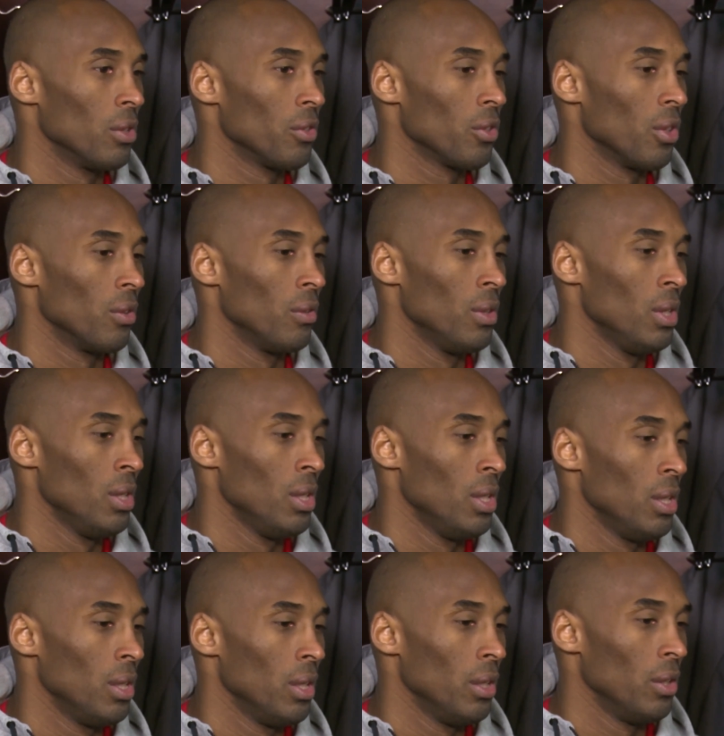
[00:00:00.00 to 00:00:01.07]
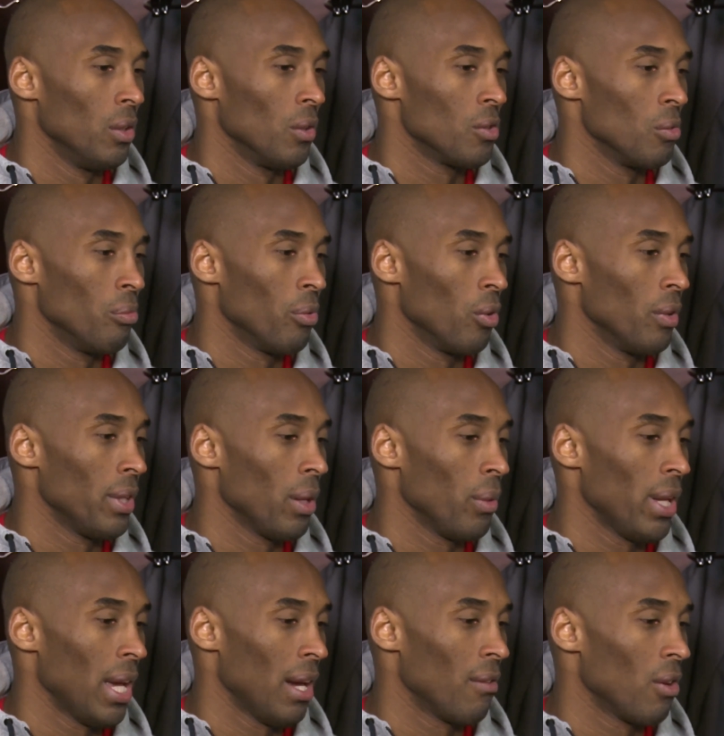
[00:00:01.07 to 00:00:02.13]
And so, you know, it's important that
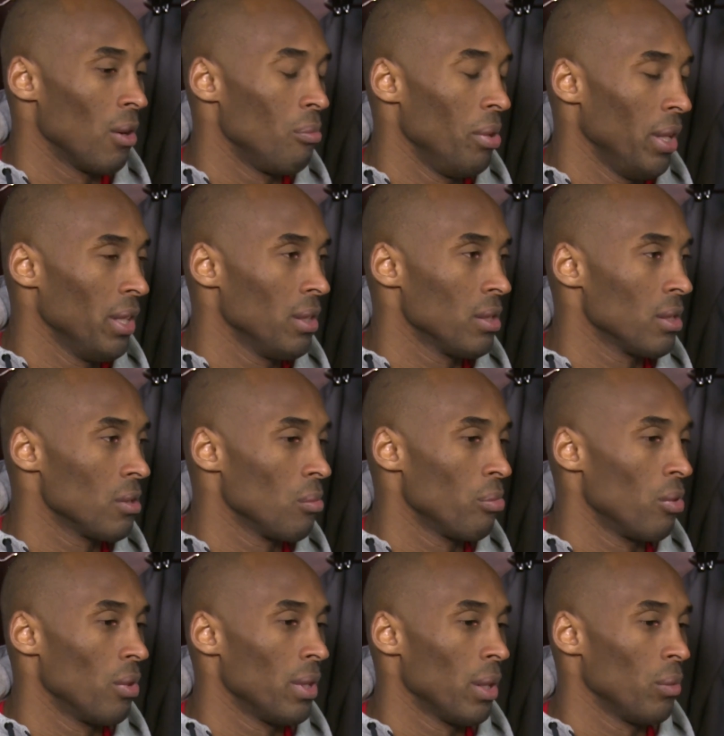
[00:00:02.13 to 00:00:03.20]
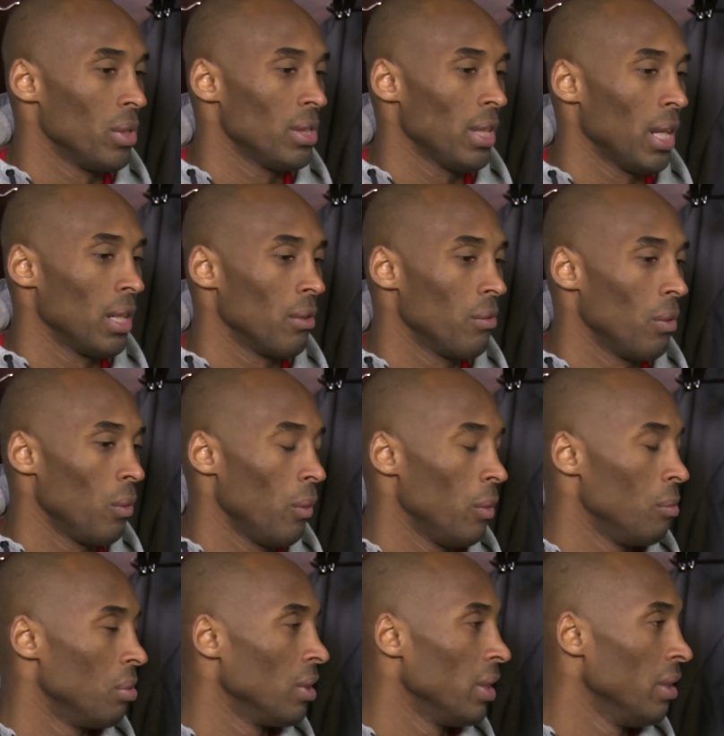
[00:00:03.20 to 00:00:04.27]
we have our opinions. It's important that we stand up for who
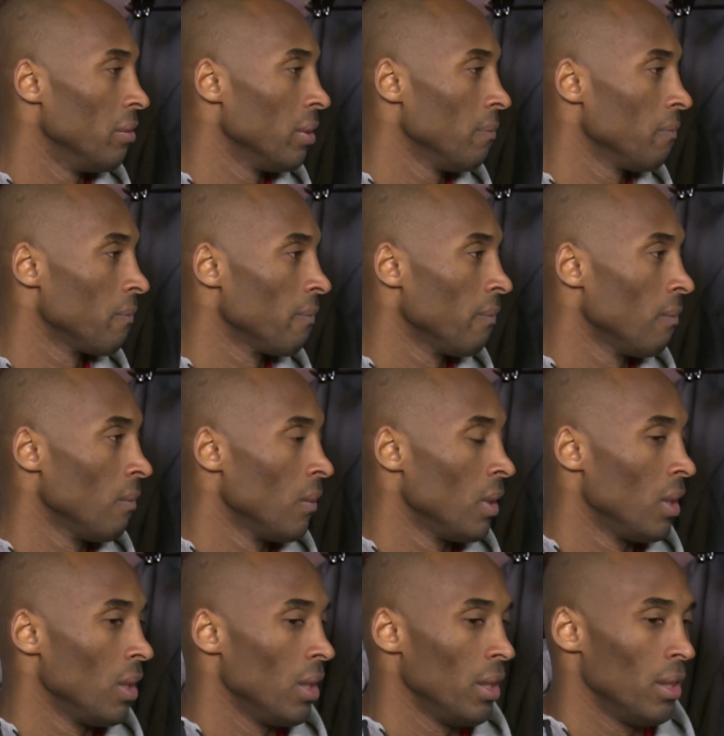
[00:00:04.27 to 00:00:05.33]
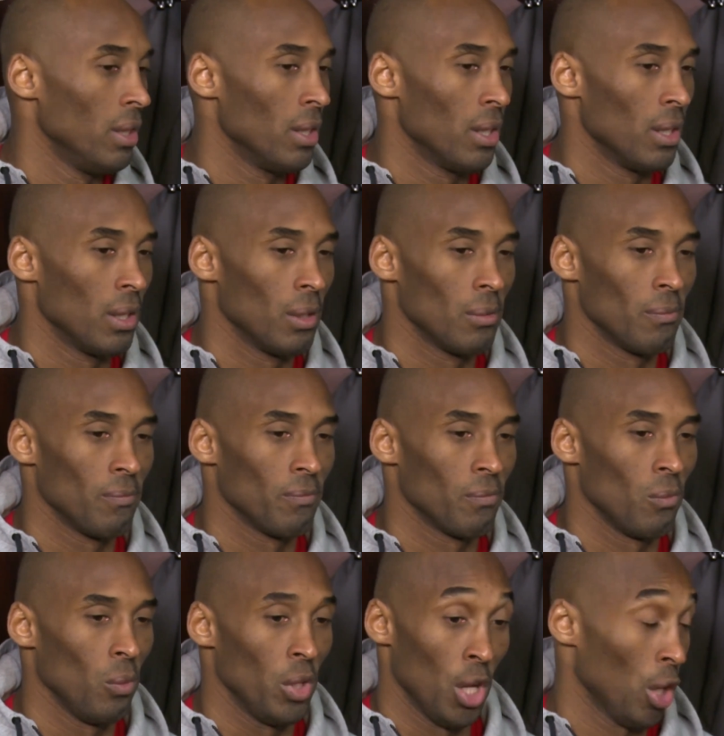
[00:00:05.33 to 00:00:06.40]
we believe in. And
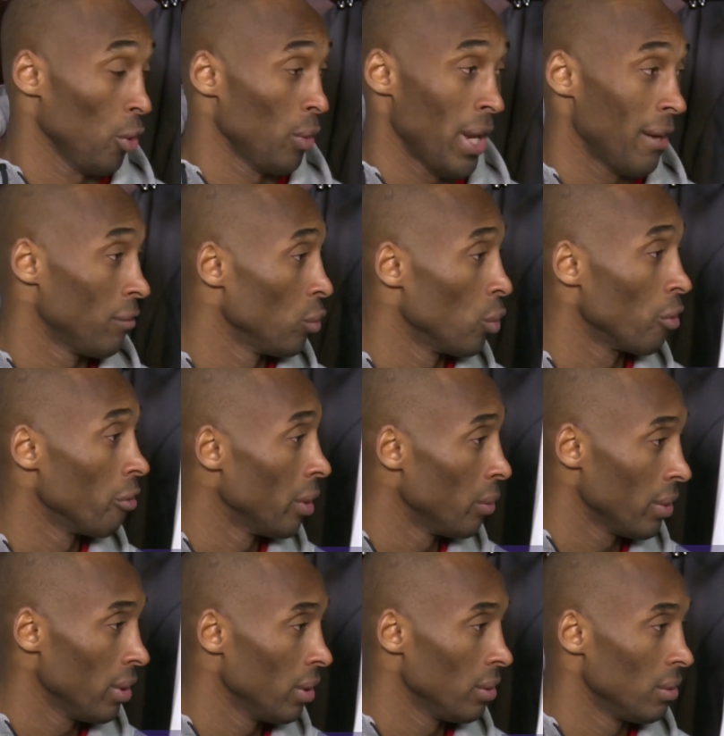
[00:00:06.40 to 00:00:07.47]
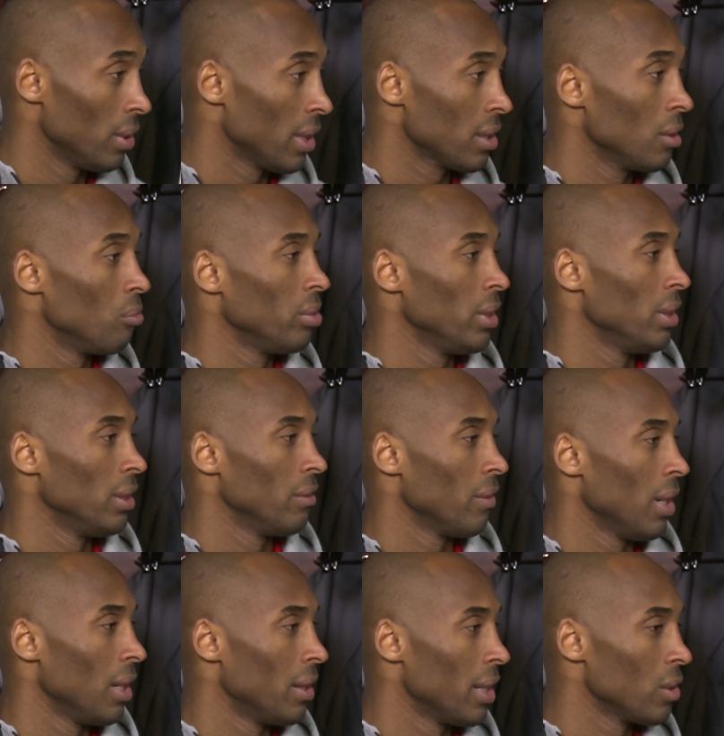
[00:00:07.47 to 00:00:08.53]
we all don't have to agree with it, and that's completely
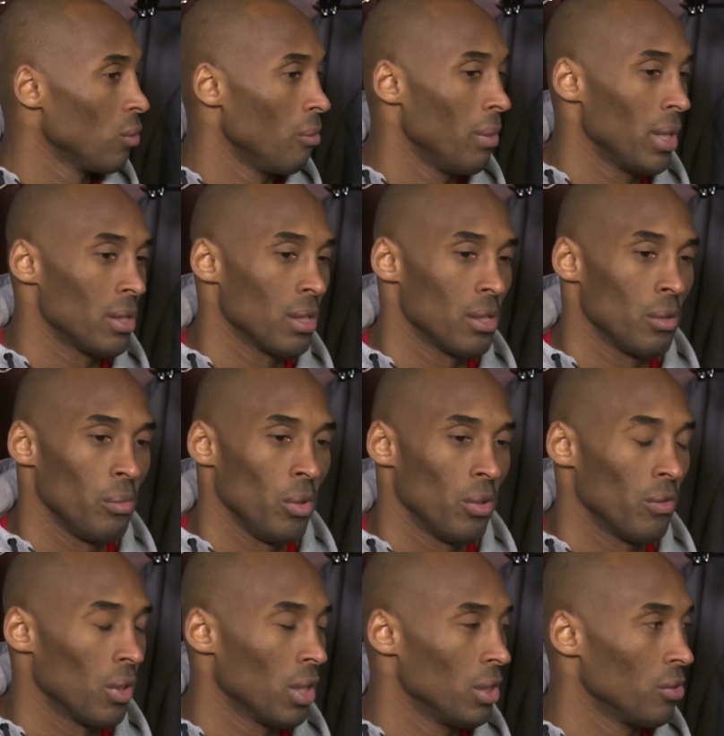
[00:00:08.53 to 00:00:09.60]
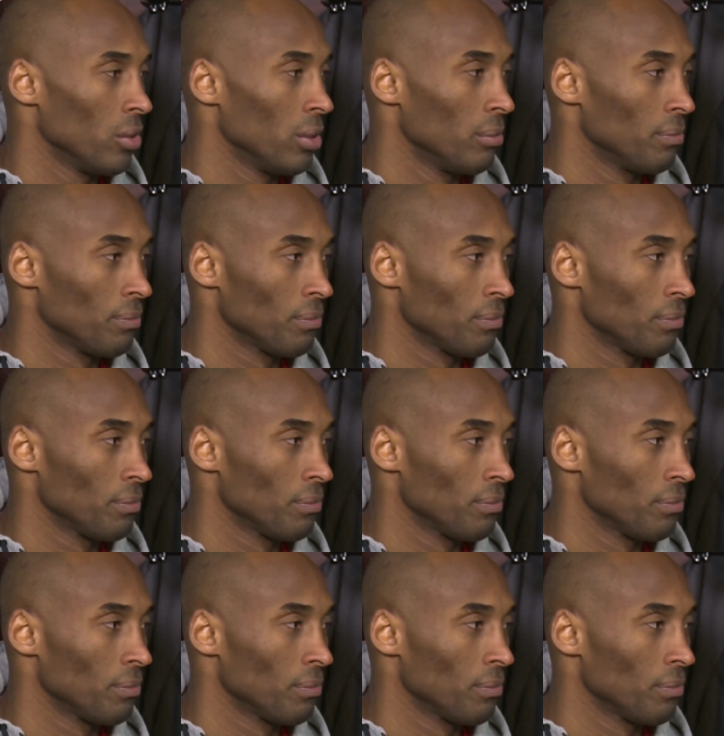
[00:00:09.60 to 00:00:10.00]
fine. That's what makes us a beautiful country.